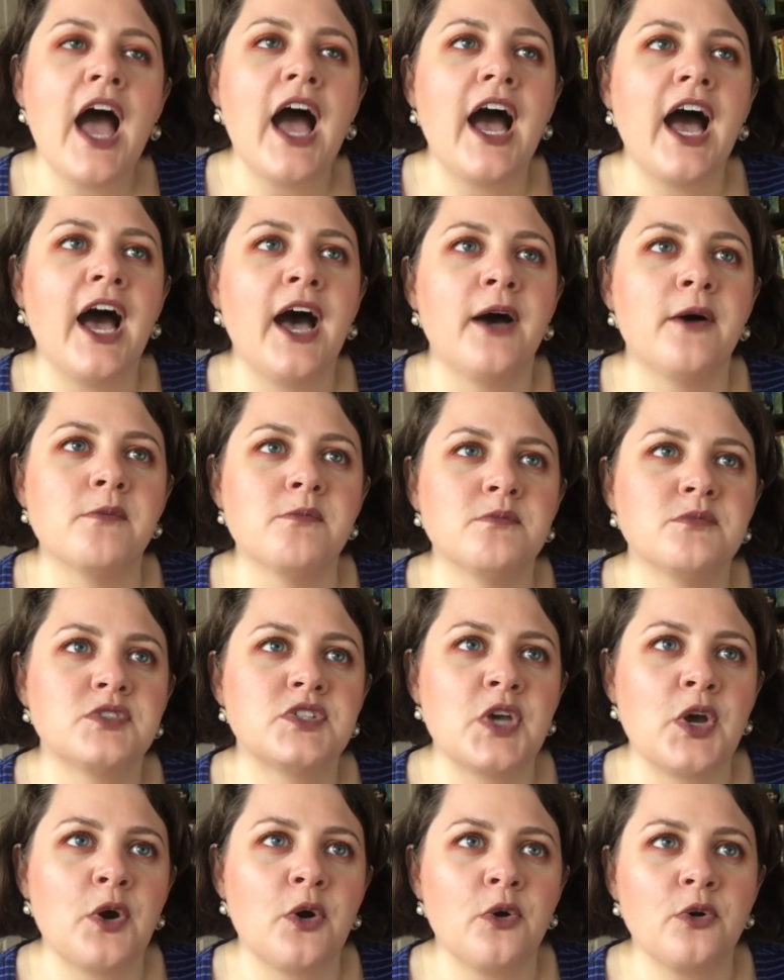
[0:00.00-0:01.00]
Um,
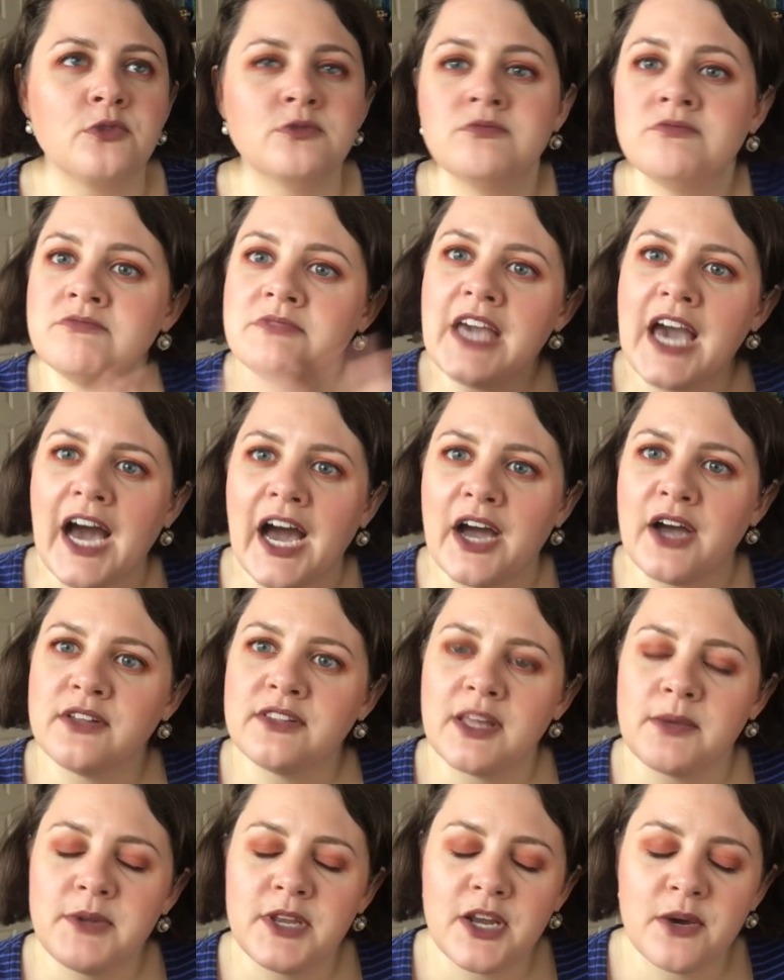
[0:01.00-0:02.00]
so yeah,
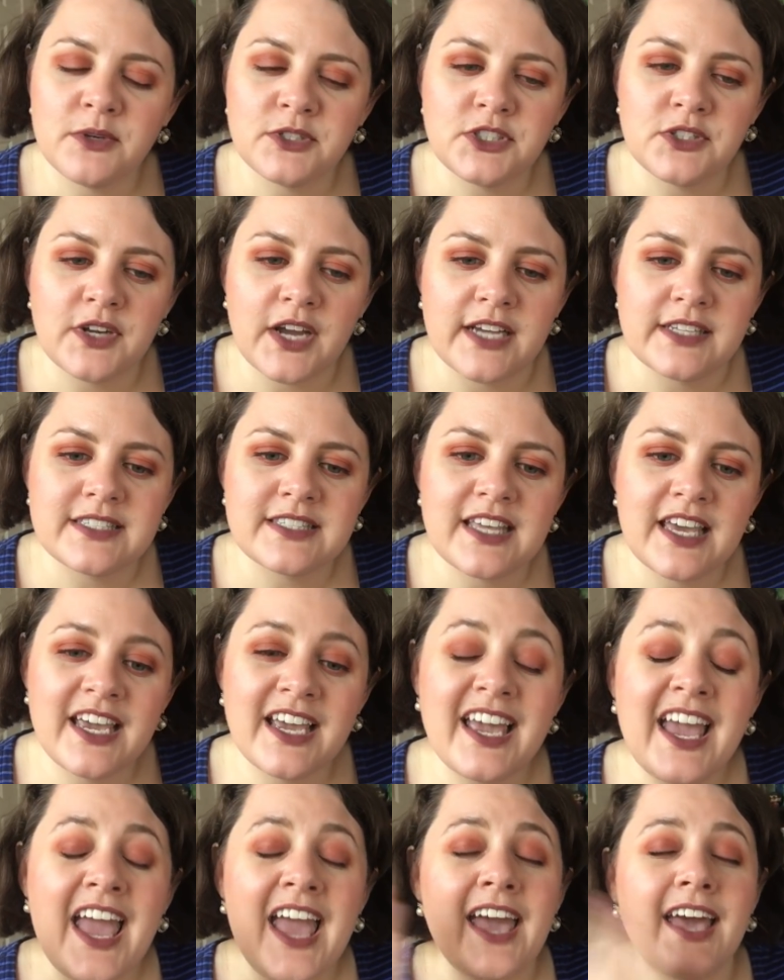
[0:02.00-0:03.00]
let me know what you guys
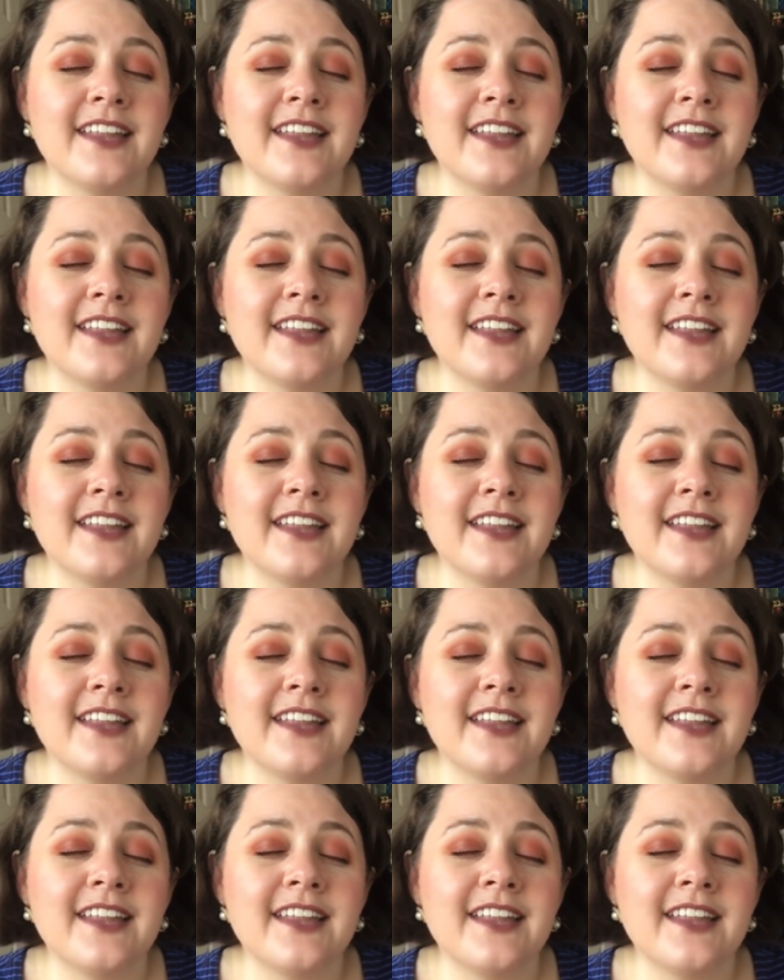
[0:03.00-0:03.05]
think.